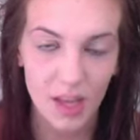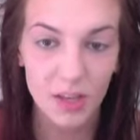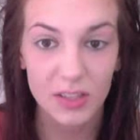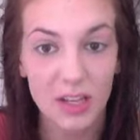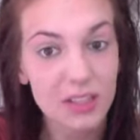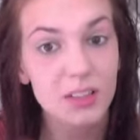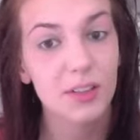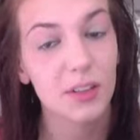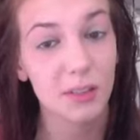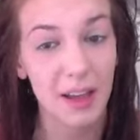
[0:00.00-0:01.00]
You know, it's a
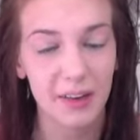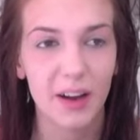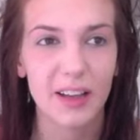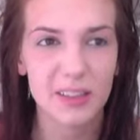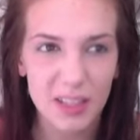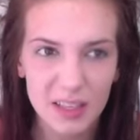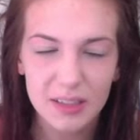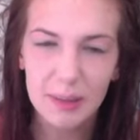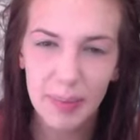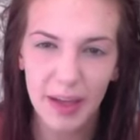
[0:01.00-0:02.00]
little lighter. I tend
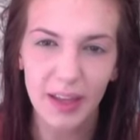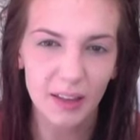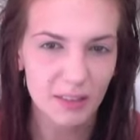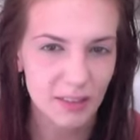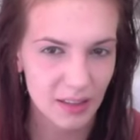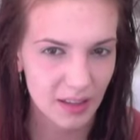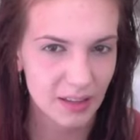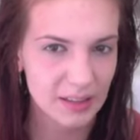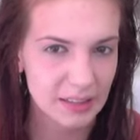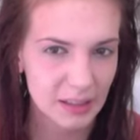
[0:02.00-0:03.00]
to pick a
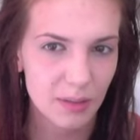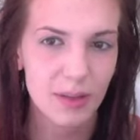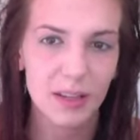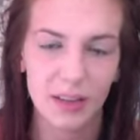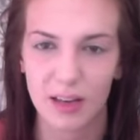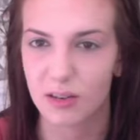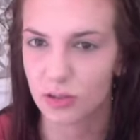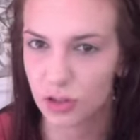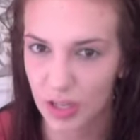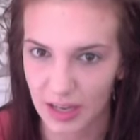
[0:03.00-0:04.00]
little bit lighter
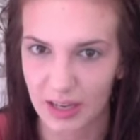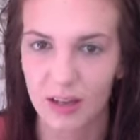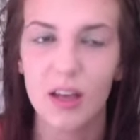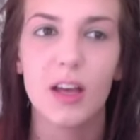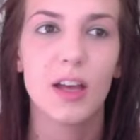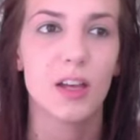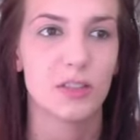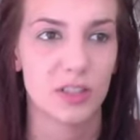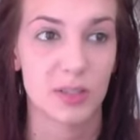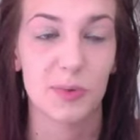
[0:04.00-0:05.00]
shade
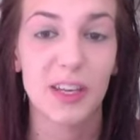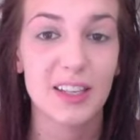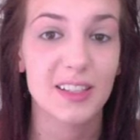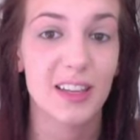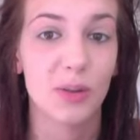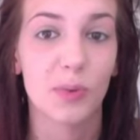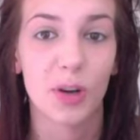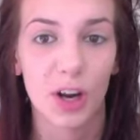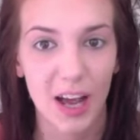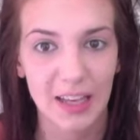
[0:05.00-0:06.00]
just because in the
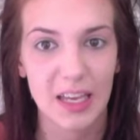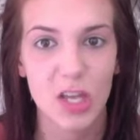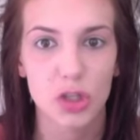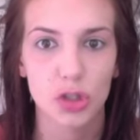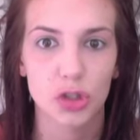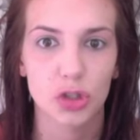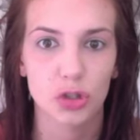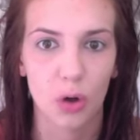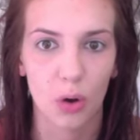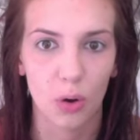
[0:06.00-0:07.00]
winter I get
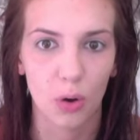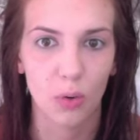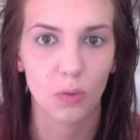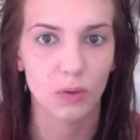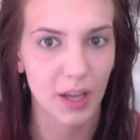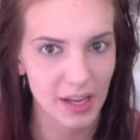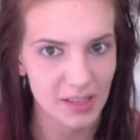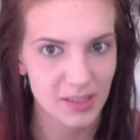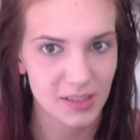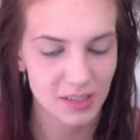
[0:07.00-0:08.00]
so
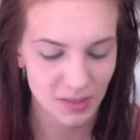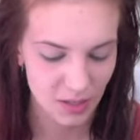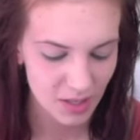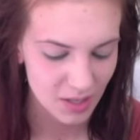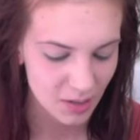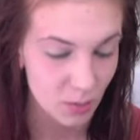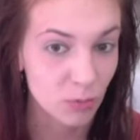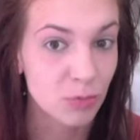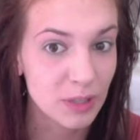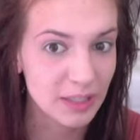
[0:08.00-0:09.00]
light.
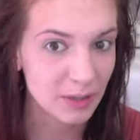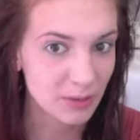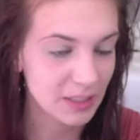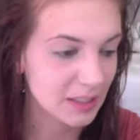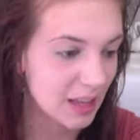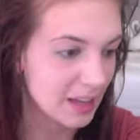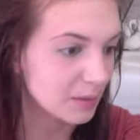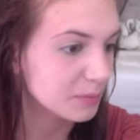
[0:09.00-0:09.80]
Really, really light.